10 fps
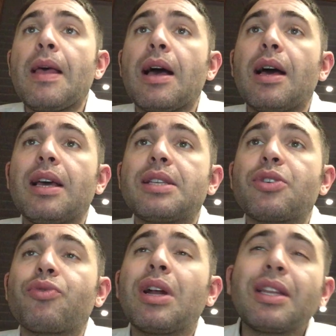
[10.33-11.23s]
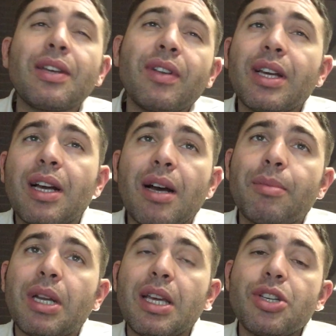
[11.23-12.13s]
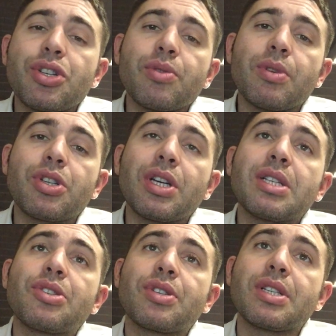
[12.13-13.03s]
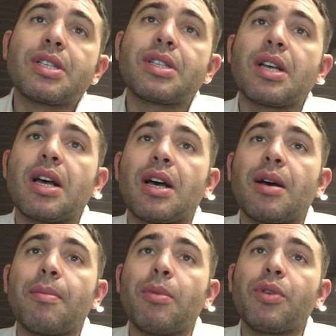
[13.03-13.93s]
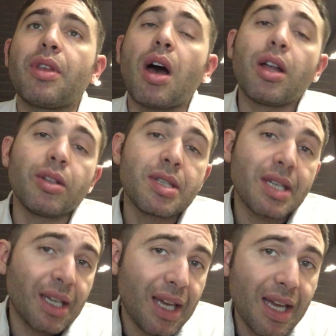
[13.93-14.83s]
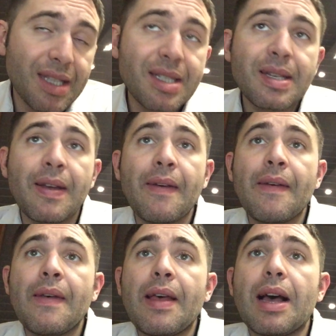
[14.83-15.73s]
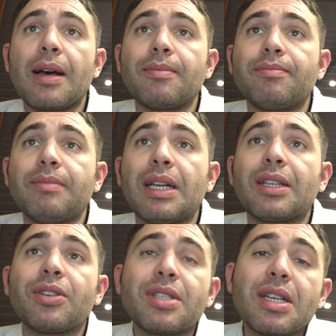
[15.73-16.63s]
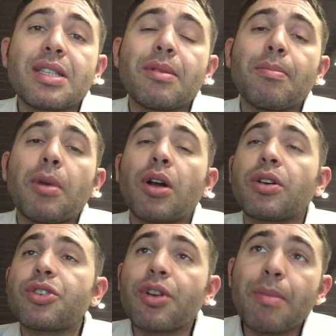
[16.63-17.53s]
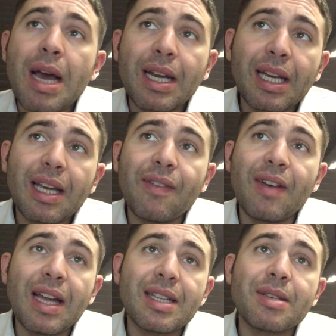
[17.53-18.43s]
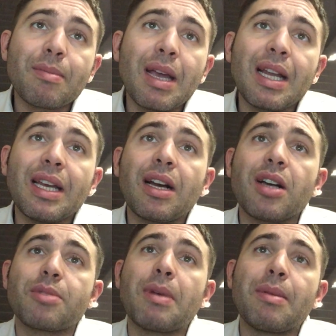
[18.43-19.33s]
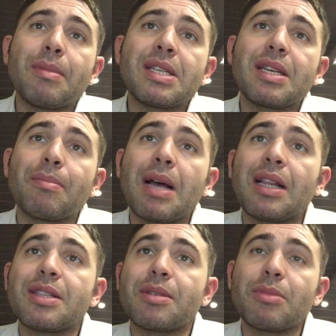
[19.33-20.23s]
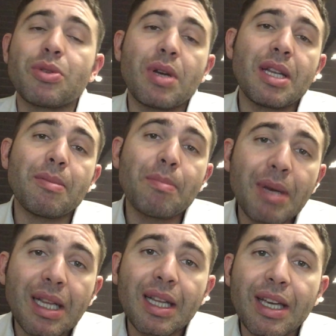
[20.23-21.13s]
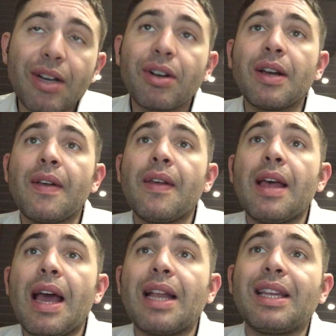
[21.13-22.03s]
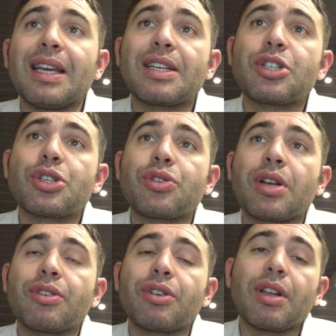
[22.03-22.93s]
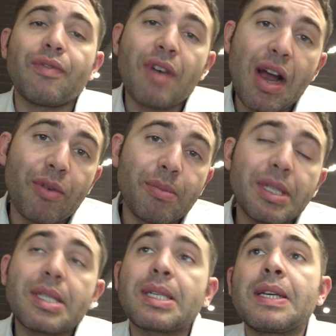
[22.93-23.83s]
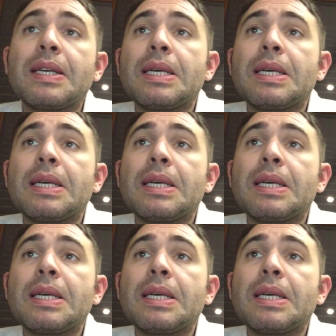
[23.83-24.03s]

It's a relatively common issue which interests both adults and kids and consists in barotraumatic event mainly caused by missing balance in between the middle ear and the external environment.